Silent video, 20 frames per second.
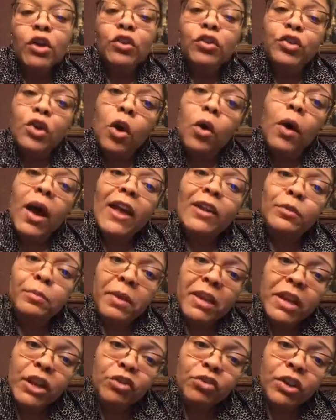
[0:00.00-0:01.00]
So as
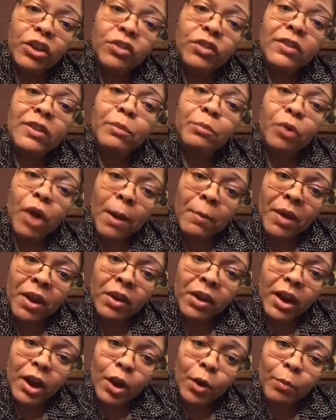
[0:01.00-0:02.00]
pediatricians and
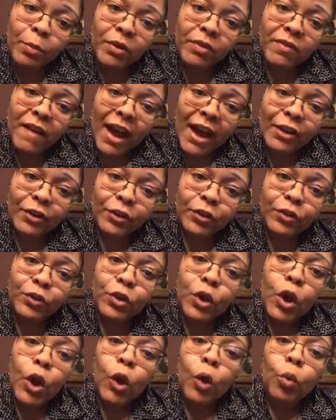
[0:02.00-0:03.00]
primary care
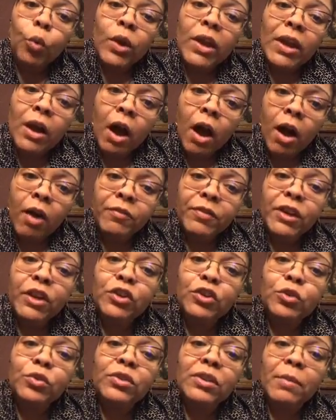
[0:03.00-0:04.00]
providers, we
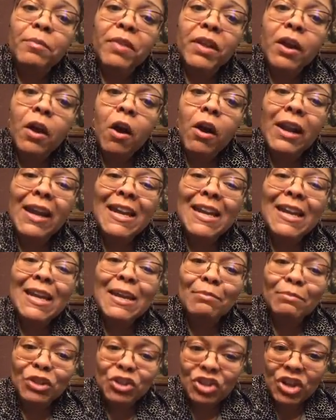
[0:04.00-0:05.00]
often do something called an
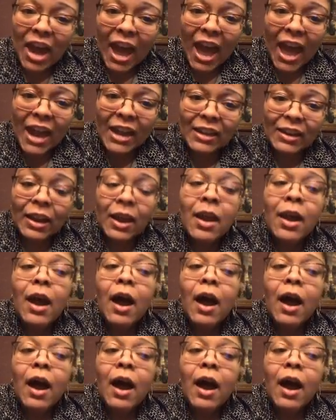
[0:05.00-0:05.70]
MCHAT.